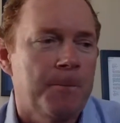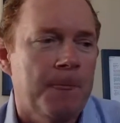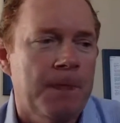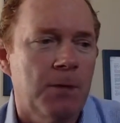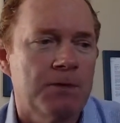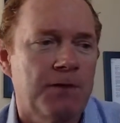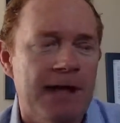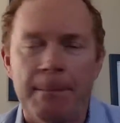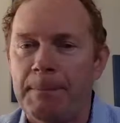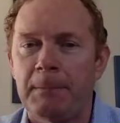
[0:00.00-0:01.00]
It's funny.
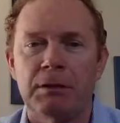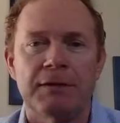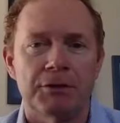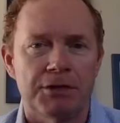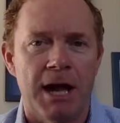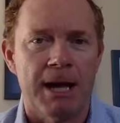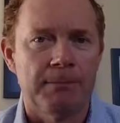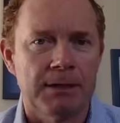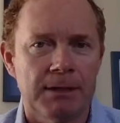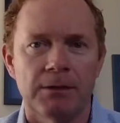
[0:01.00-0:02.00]
I'm a big believer. Time
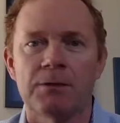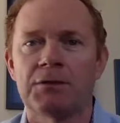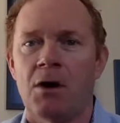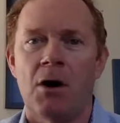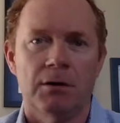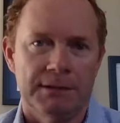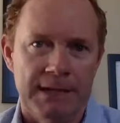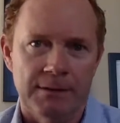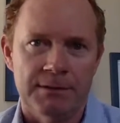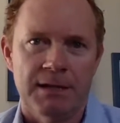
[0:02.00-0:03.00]
kills all
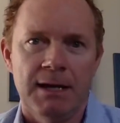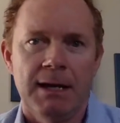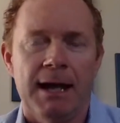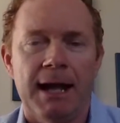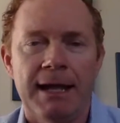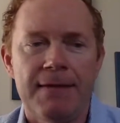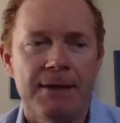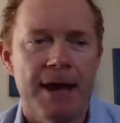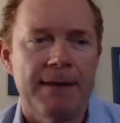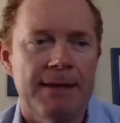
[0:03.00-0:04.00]
deals. And even
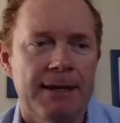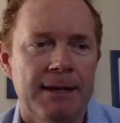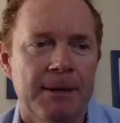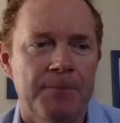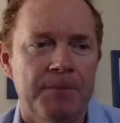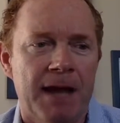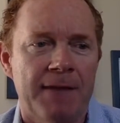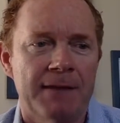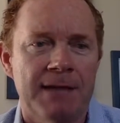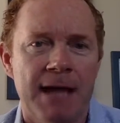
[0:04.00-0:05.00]
on
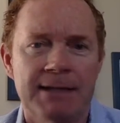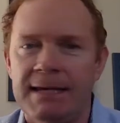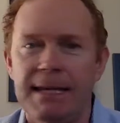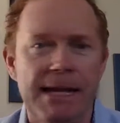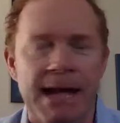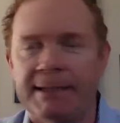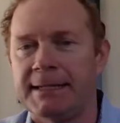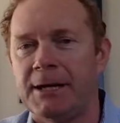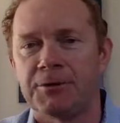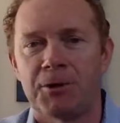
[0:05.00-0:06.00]
a CD I did
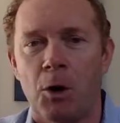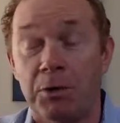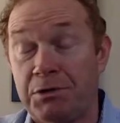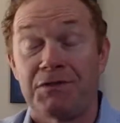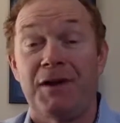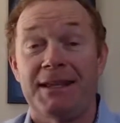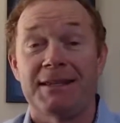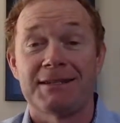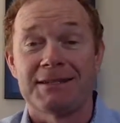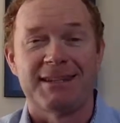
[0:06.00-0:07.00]
years ago, which is funny.
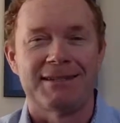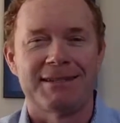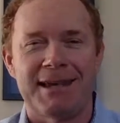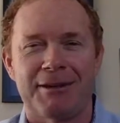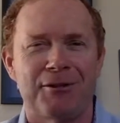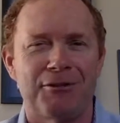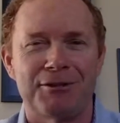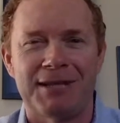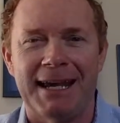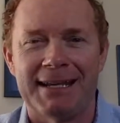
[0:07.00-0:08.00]
This is like the second or third
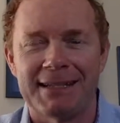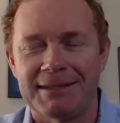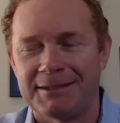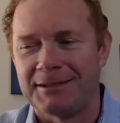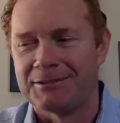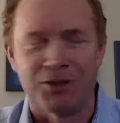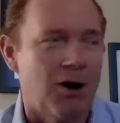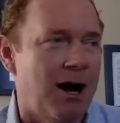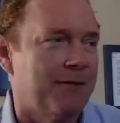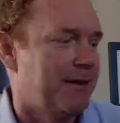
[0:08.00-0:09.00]
take because I started
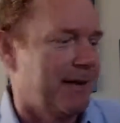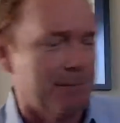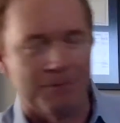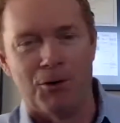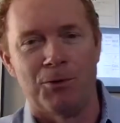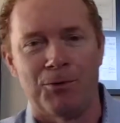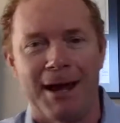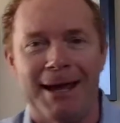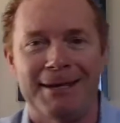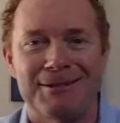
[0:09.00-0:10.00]
coughing and then my phone
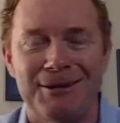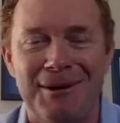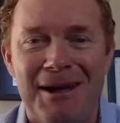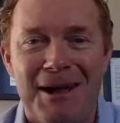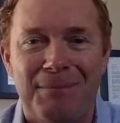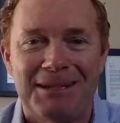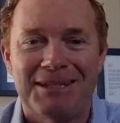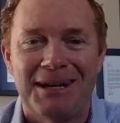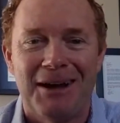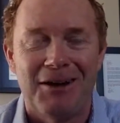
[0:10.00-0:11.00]
rang, and so. But
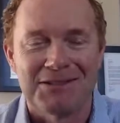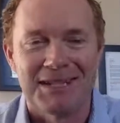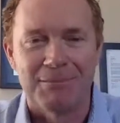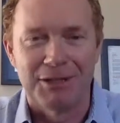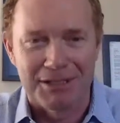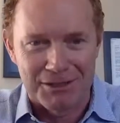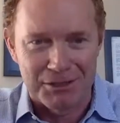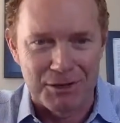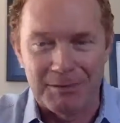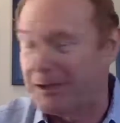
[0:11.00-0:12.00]
all of a sudden I'm looking at the
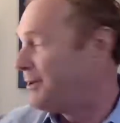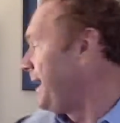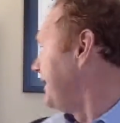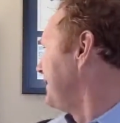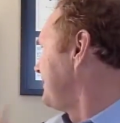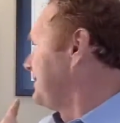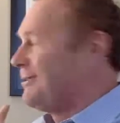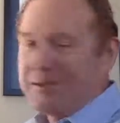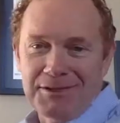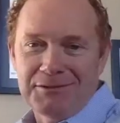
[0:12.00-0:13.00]
screen. I'm like, oh yeah,
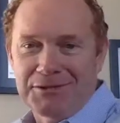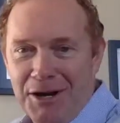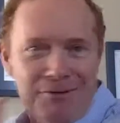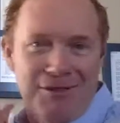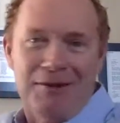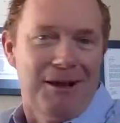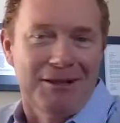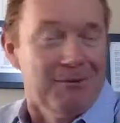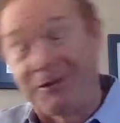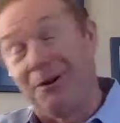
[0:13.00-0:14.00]
there's the darn thing right.
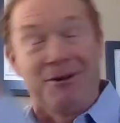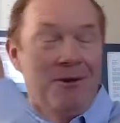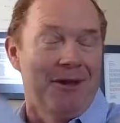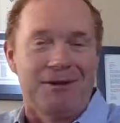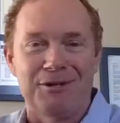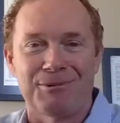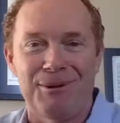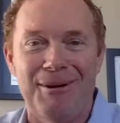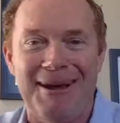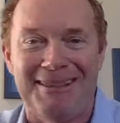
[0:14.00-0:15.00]
I'm like, oh, there it is,
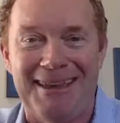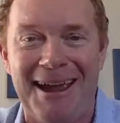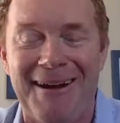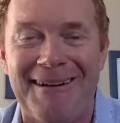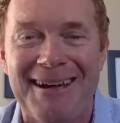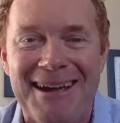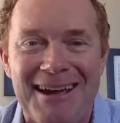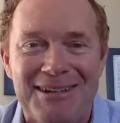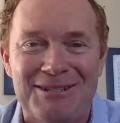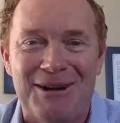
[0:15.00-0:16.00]
right there.
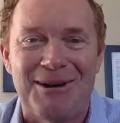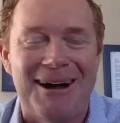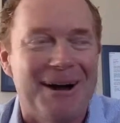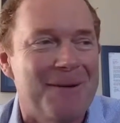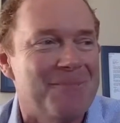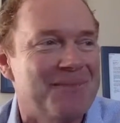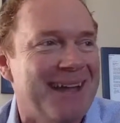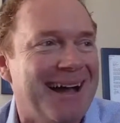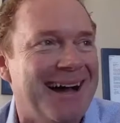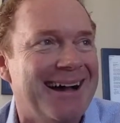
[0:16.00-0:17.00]
So
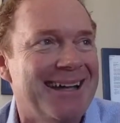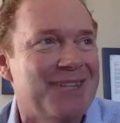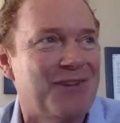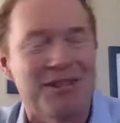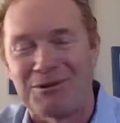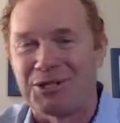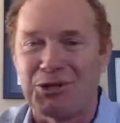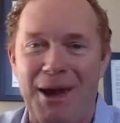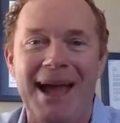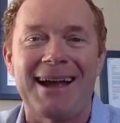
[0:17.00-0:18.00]
it's funny. There's a
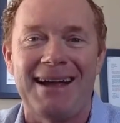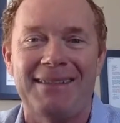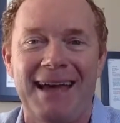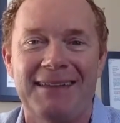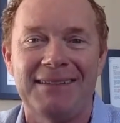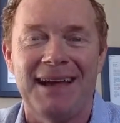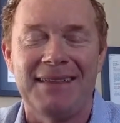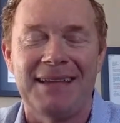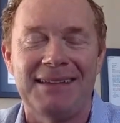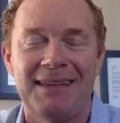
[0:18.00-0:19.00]
track on
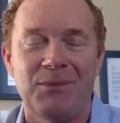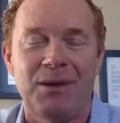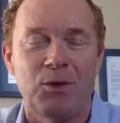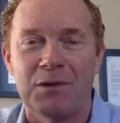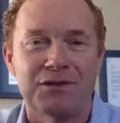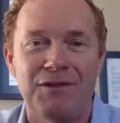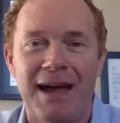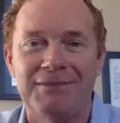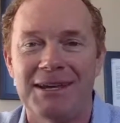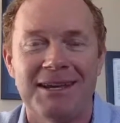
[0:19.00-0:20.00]
one of those
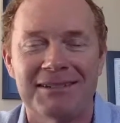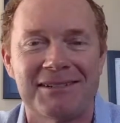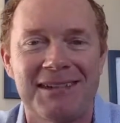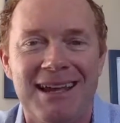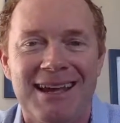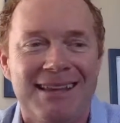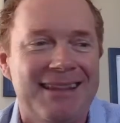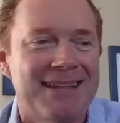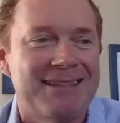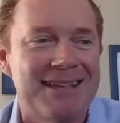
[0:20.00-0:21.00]
5 discs
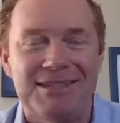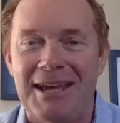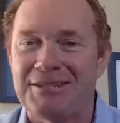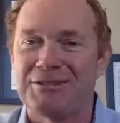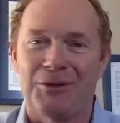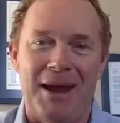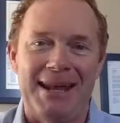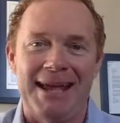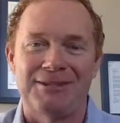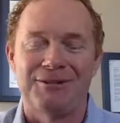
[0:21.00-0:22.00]
that says yes is a great
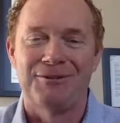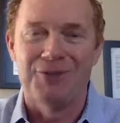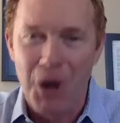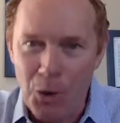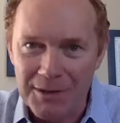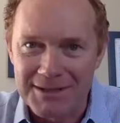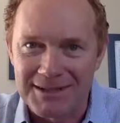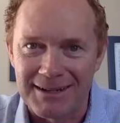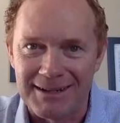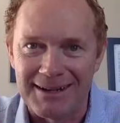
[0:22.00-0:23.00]
answer, no is
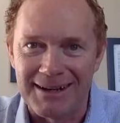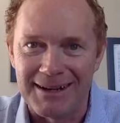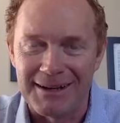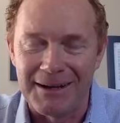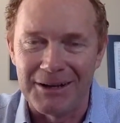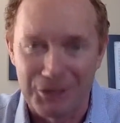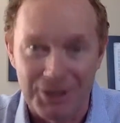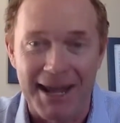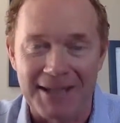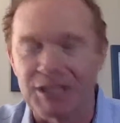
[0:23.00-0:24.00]
a good
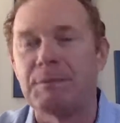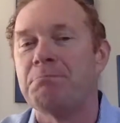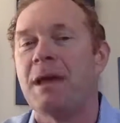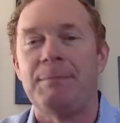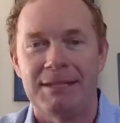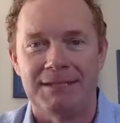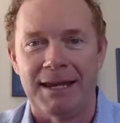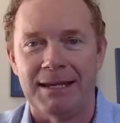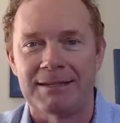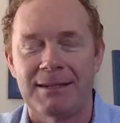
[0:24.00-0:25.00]
answer, but maybe
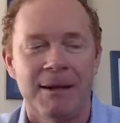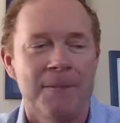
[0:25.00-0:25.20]
stinks.